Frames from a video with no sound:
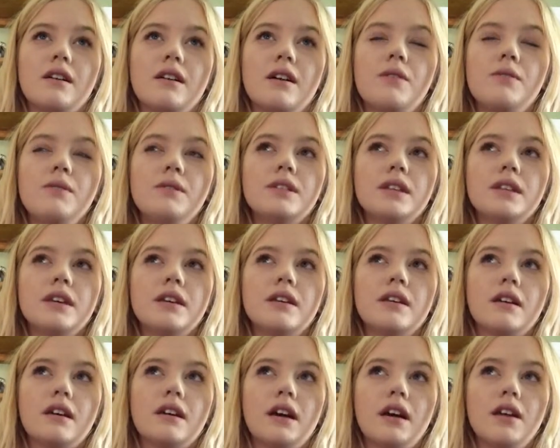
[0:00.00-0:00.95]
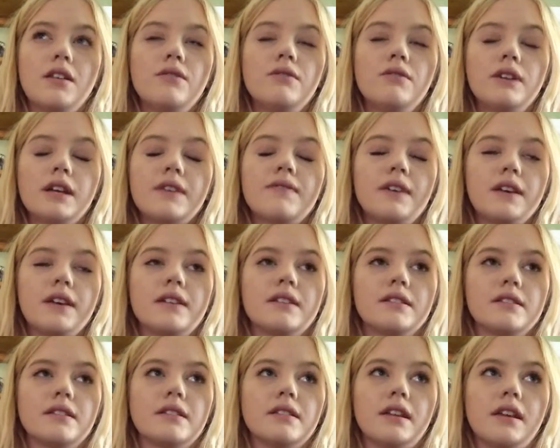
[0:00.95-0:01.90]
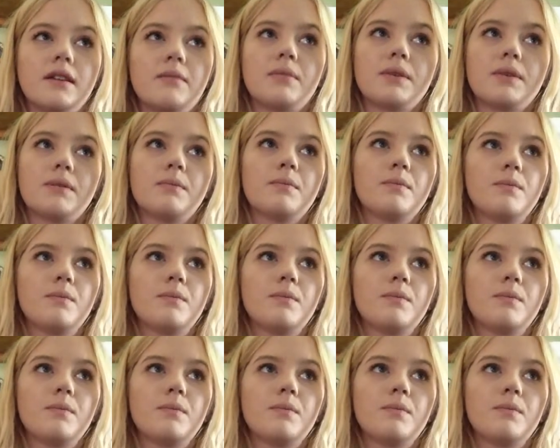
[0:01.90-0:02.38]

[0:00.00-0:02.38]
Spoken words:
I knew I fell asleep,